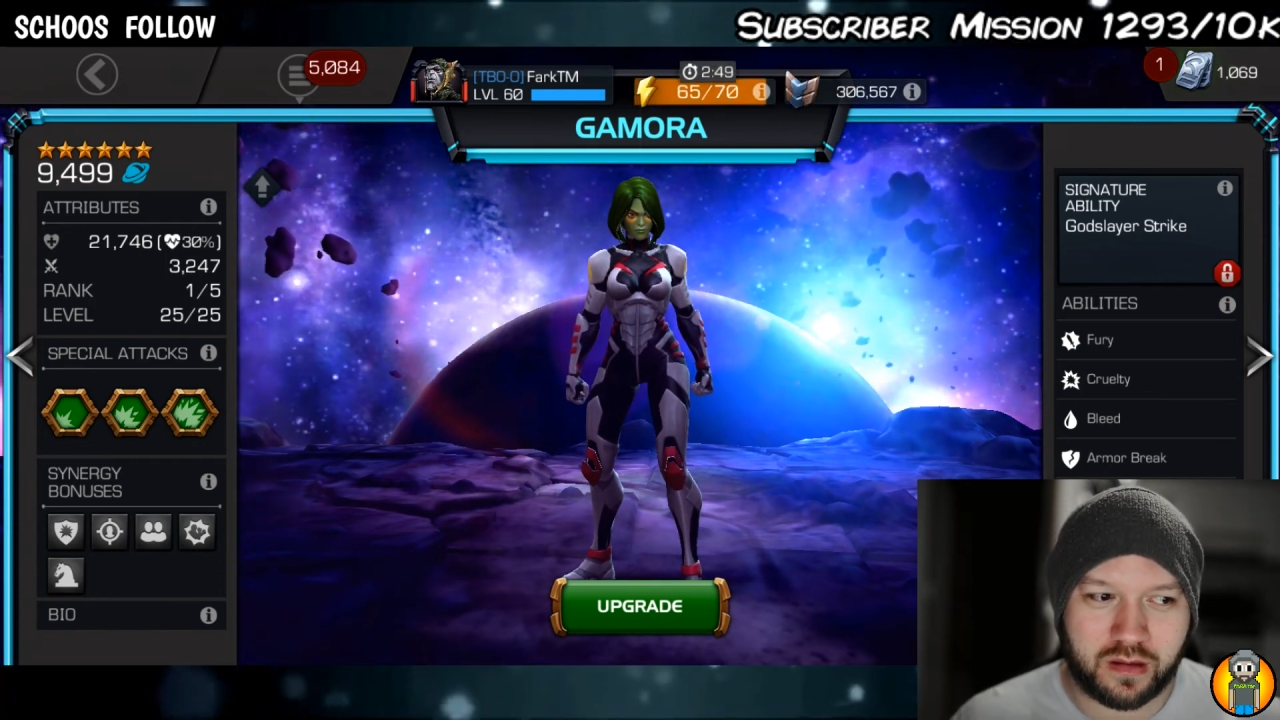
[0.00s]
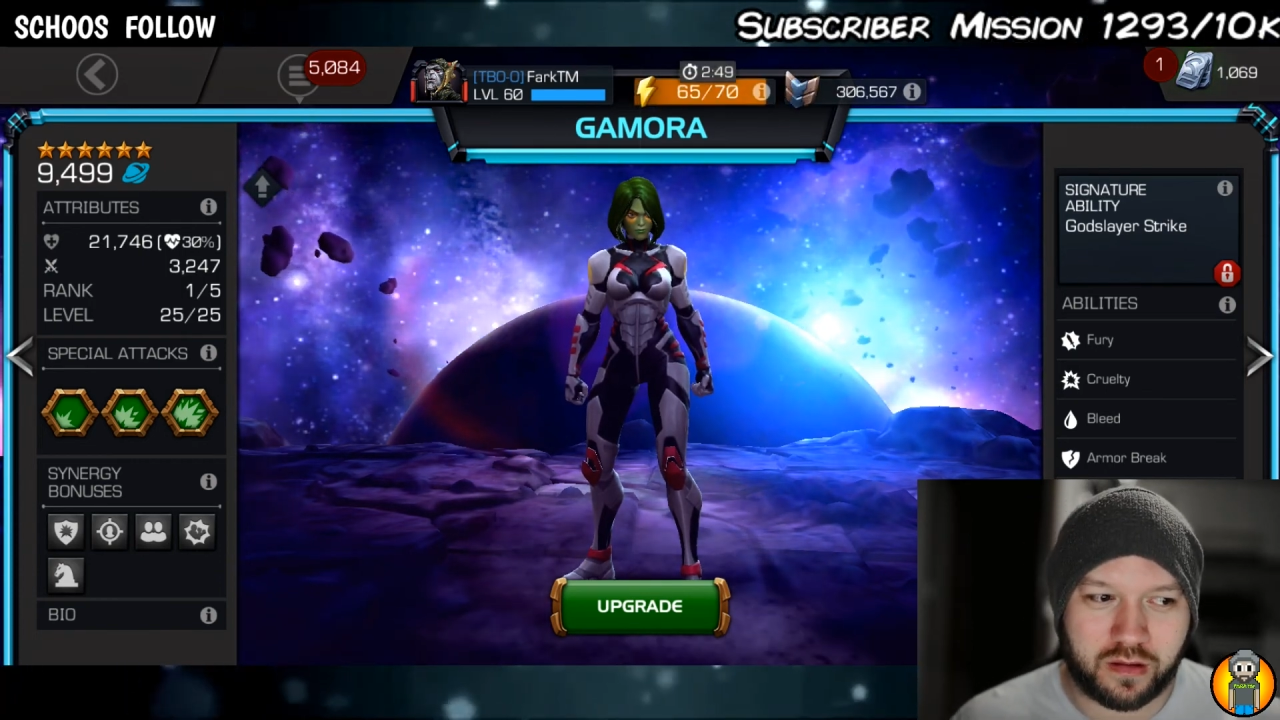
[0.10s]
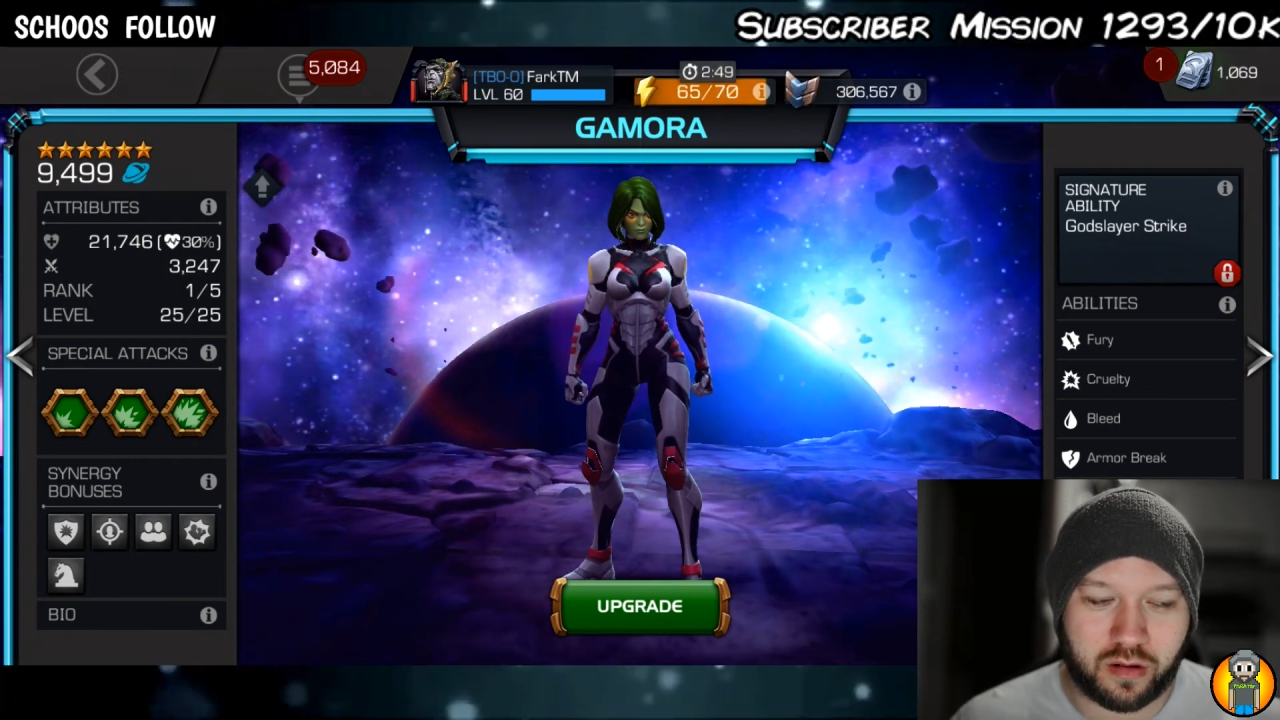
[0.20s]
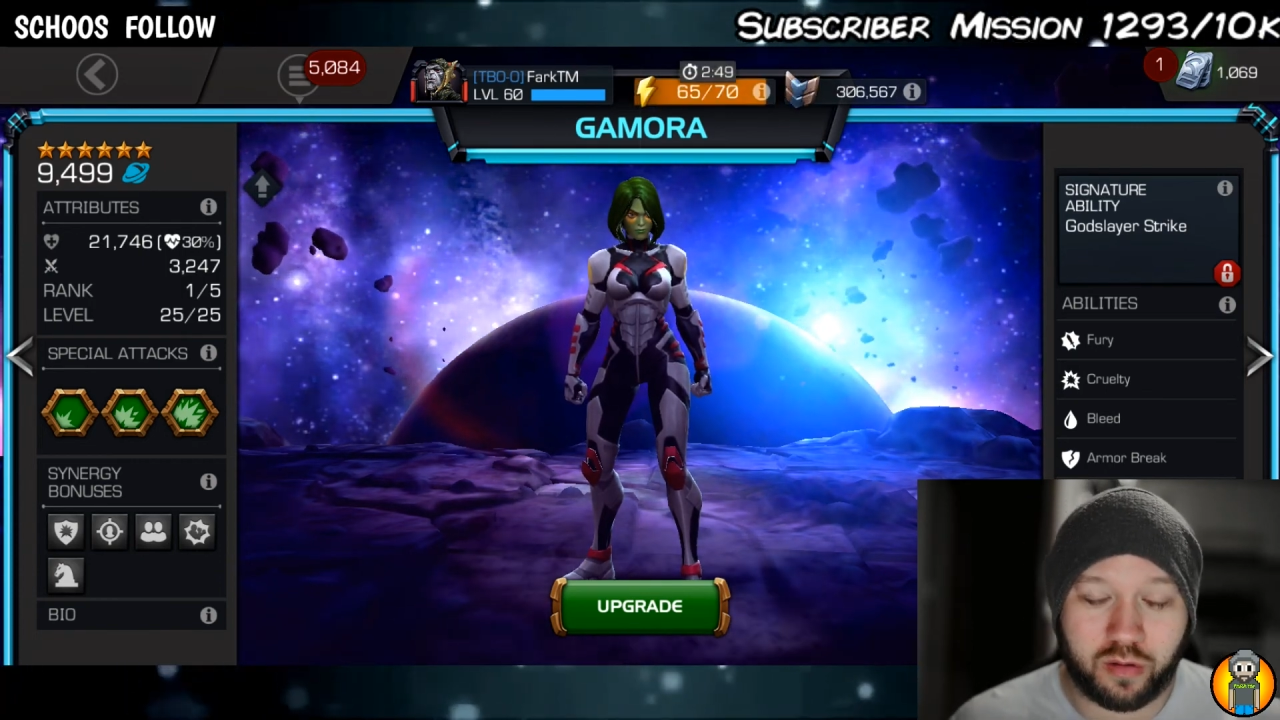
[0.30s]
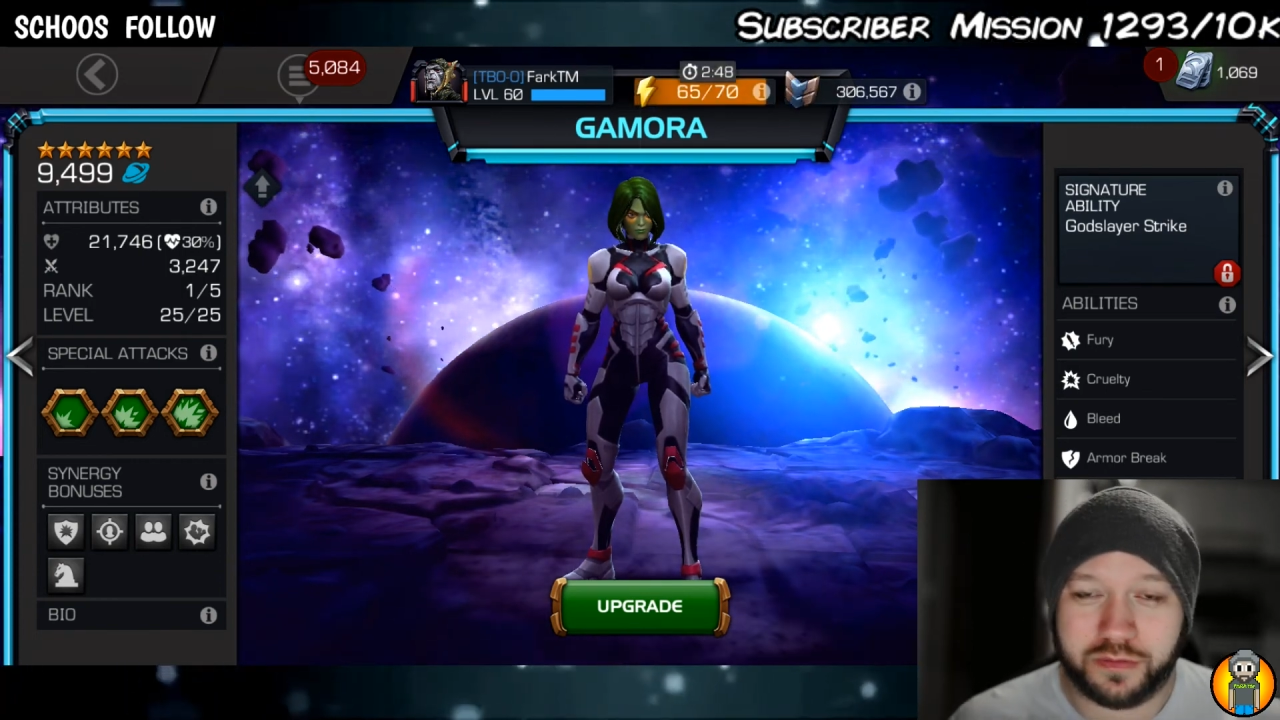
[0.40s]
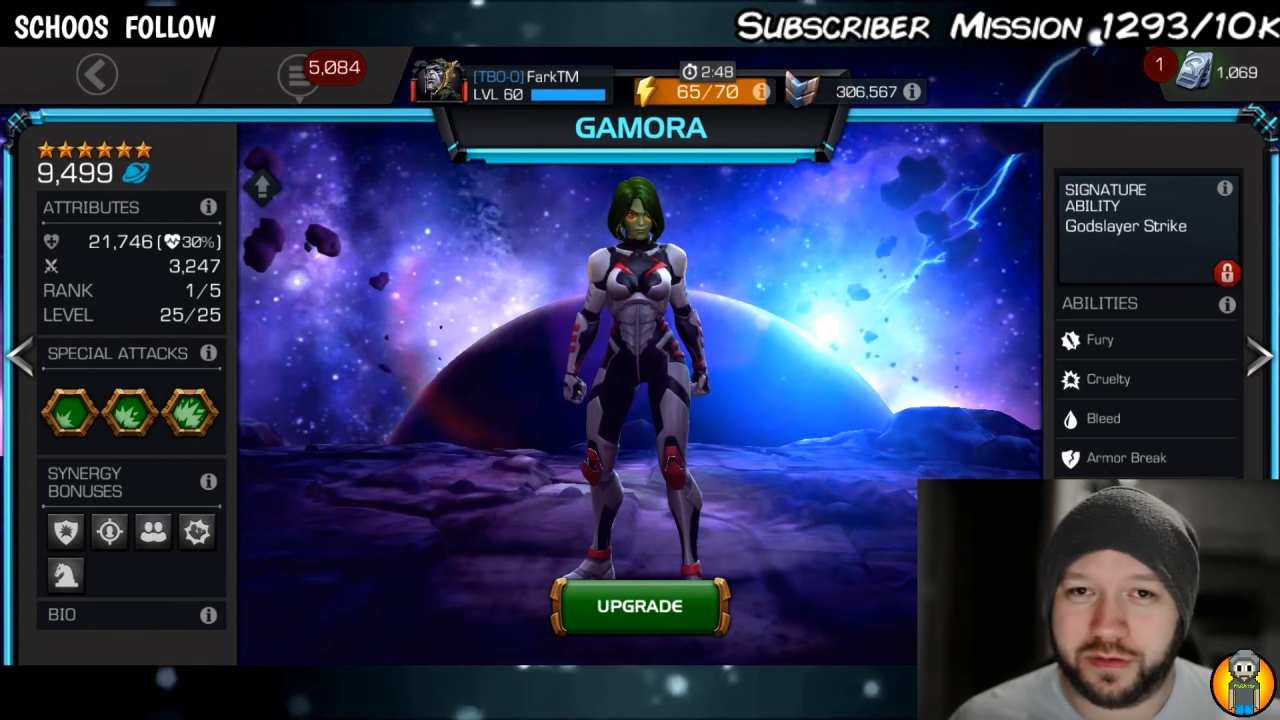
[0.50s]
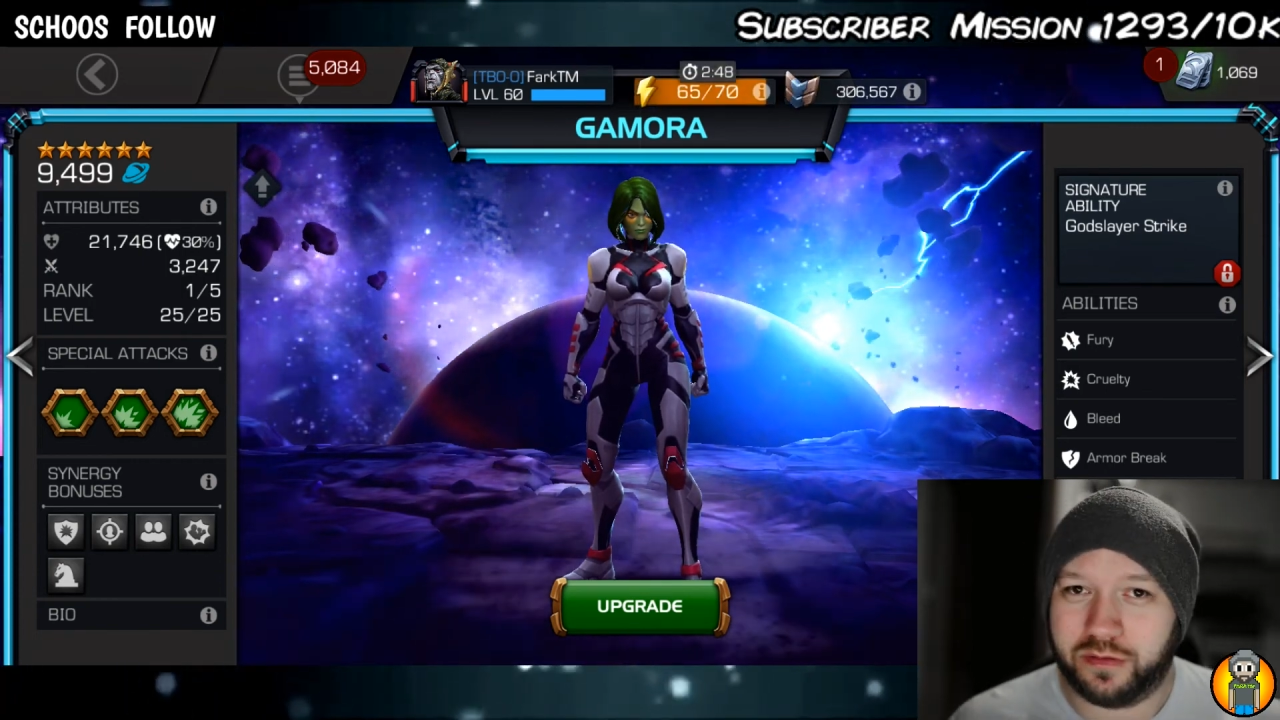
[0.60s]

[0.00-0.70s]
also